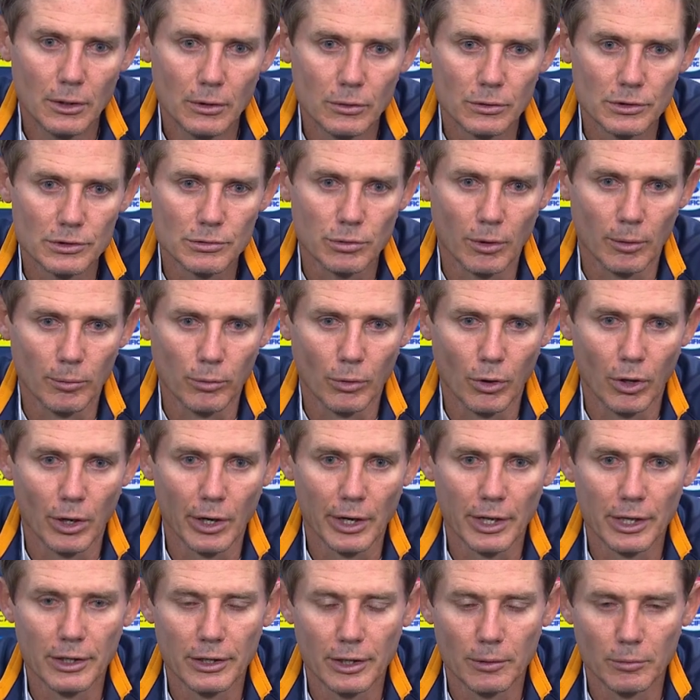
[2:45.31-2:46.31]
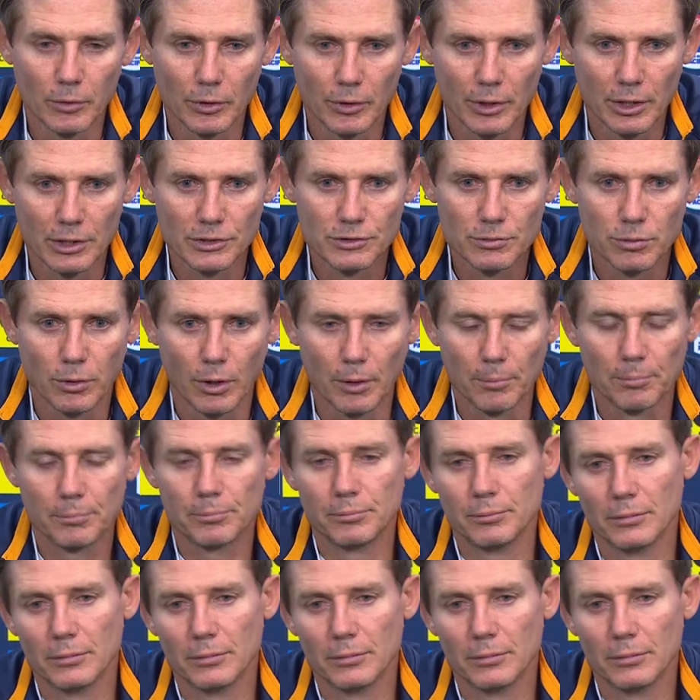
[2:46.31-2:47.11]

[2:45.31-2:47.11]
we swapped Whitey, and then we were going to swap